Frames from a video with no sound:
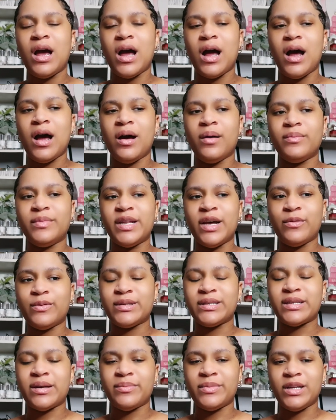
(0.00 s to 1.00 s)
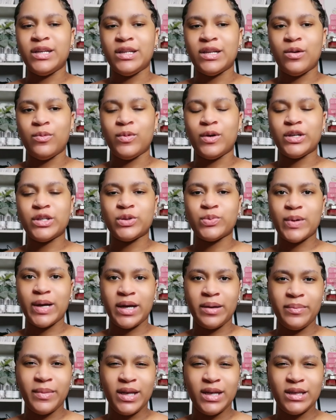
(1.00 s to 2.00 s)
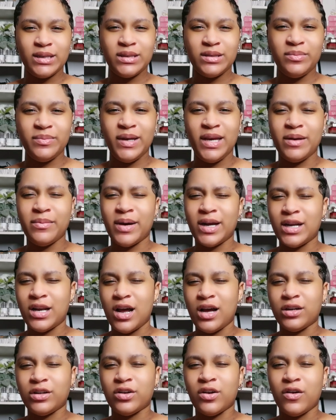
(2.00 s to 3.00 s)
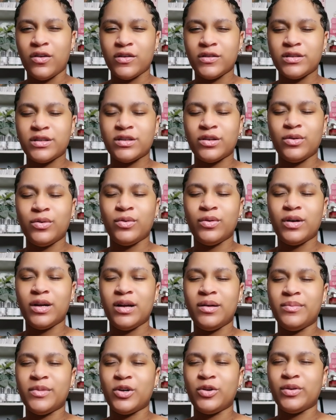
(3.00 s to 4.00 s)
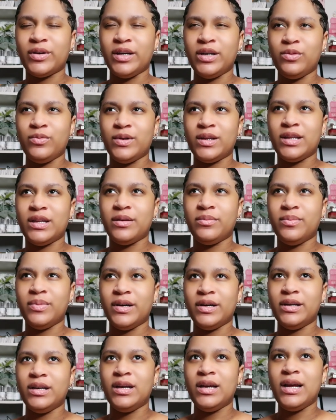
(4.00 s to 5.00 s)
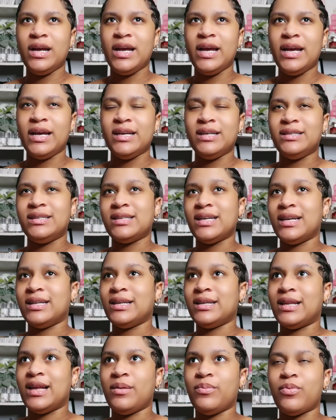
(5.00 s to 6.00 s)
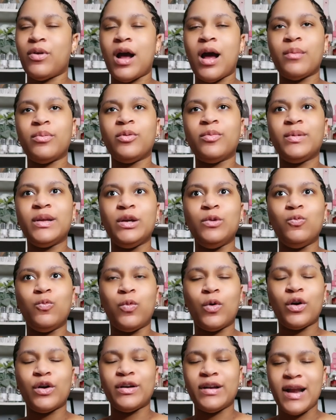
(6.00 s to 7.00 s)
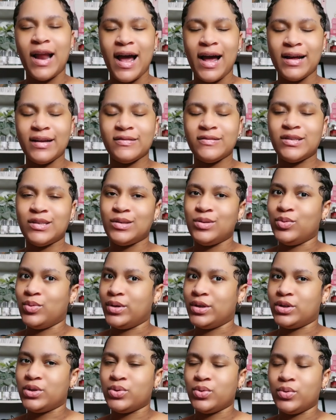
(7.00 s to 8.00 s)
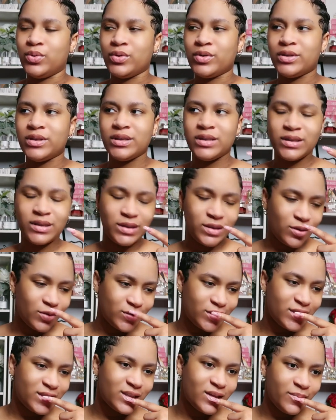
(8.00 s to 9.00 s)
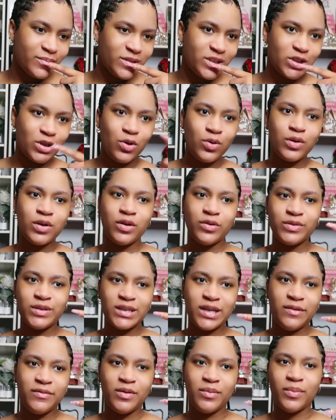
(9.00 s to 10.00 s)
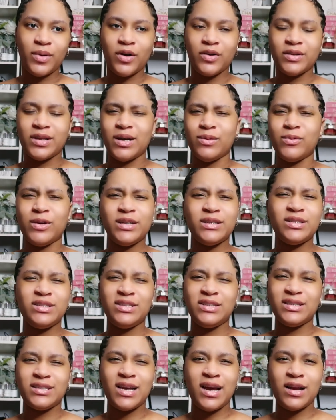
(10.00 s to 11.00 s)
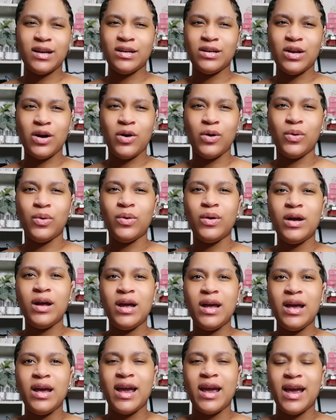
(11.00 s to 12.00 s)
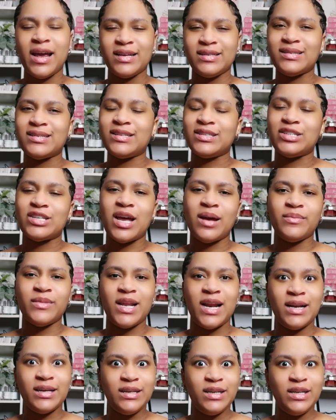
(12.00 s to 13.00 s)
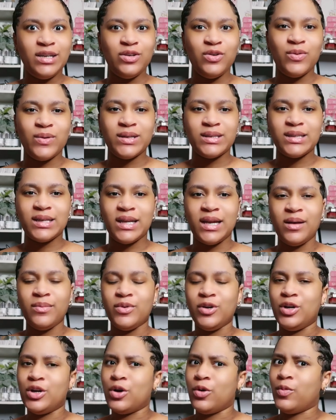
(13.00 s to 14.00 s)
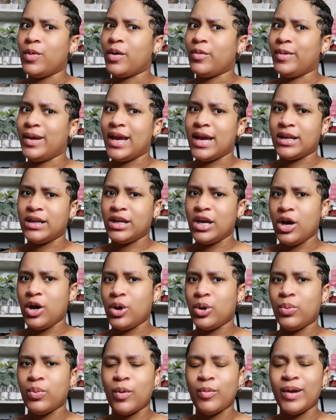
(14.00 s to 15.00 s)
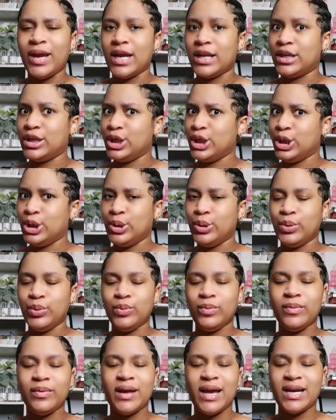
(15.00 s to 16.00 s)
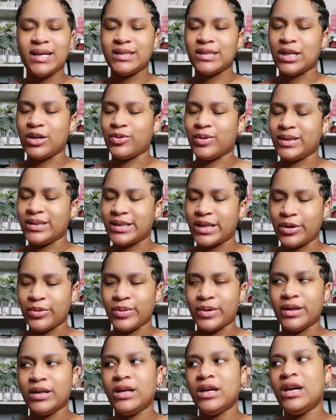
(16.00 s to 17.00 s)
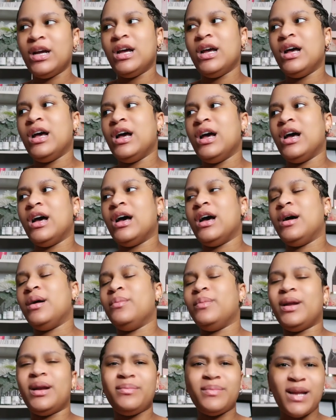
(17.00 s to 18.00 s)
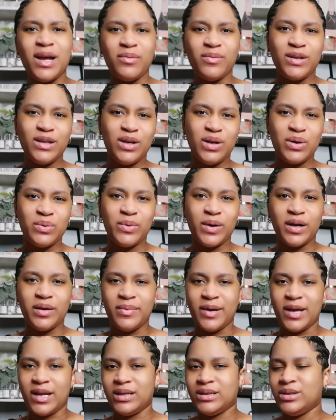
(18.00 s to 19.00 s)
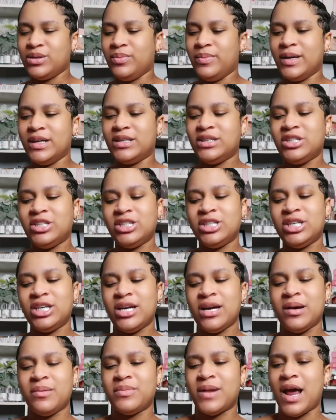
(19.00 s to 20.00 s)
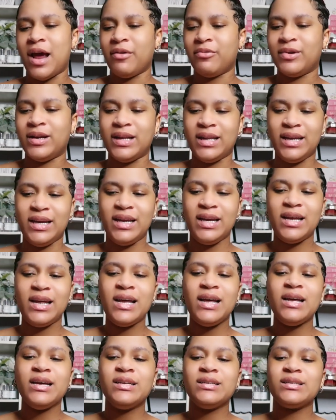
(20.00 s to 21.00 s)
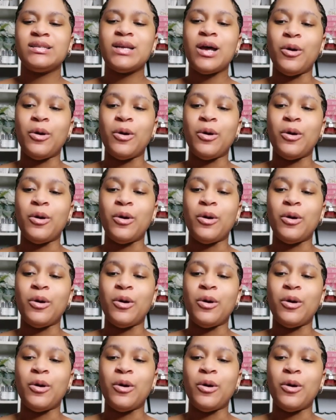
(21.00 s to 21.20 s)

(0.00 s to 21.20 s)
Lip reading: That was something that was recommended to me, and my doctor also agreed with it, but he said that they probably were not doing tours. So since I'm so close to giving birth, I wanted to just kind of know at such time that I did go into labor, you know, where we had to go, what we had to do, etc., etc. But I'm not really going to worry about it too much. I'm not really.